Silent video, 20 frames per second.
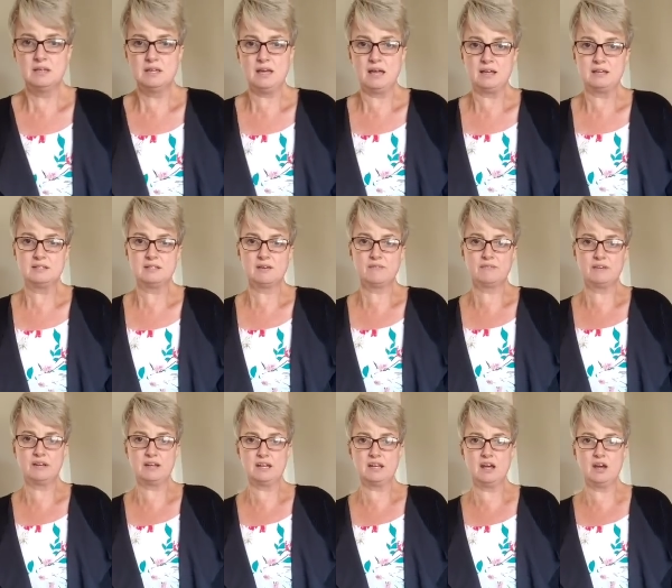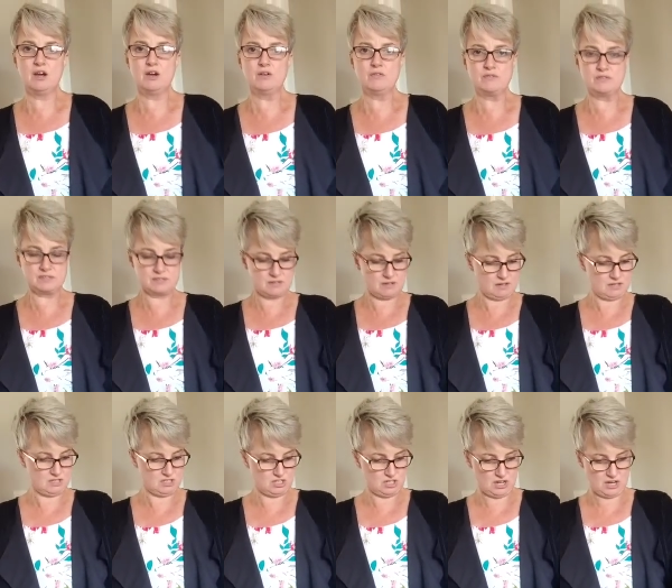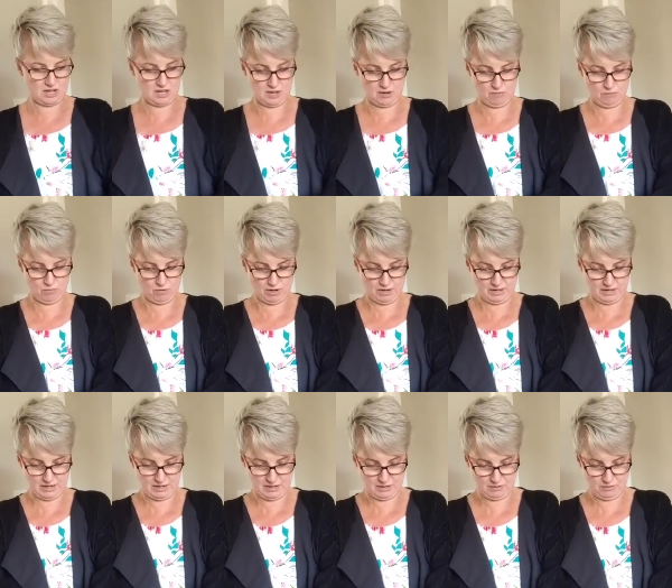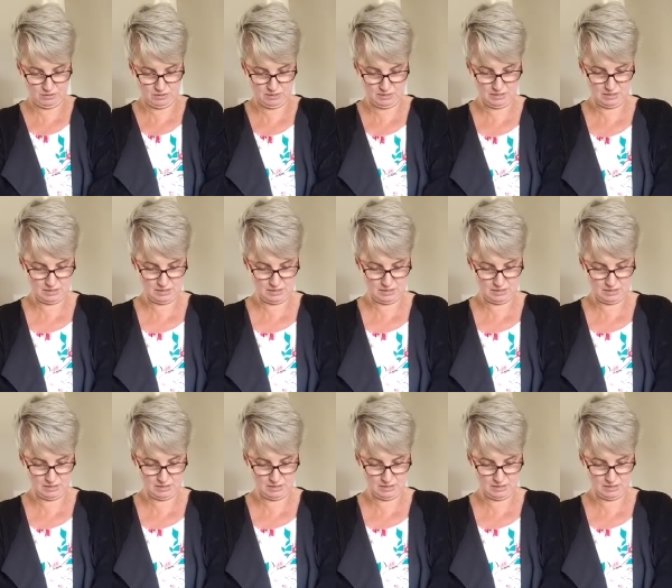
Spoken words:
yeah, definitely an oversized jacket right now.